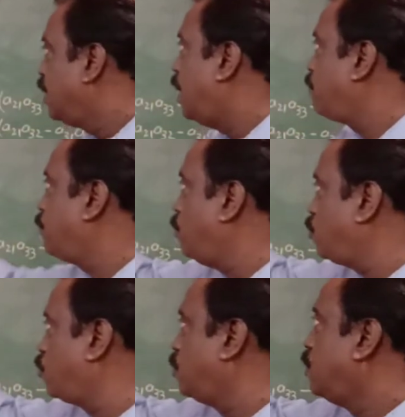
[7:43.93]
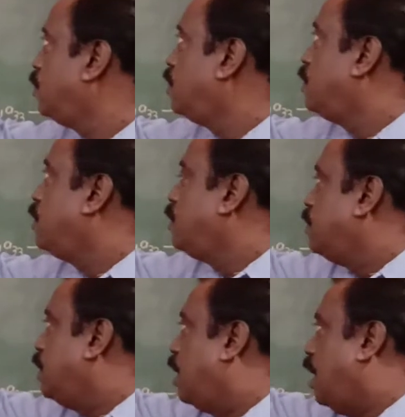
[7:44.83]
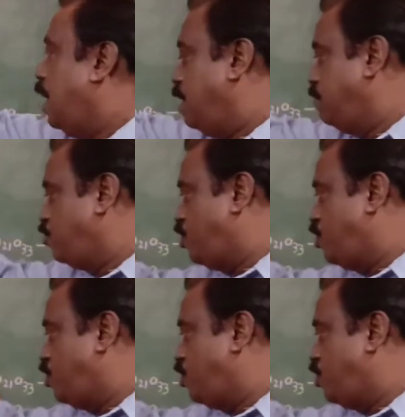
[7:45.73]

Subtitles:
Of course, I am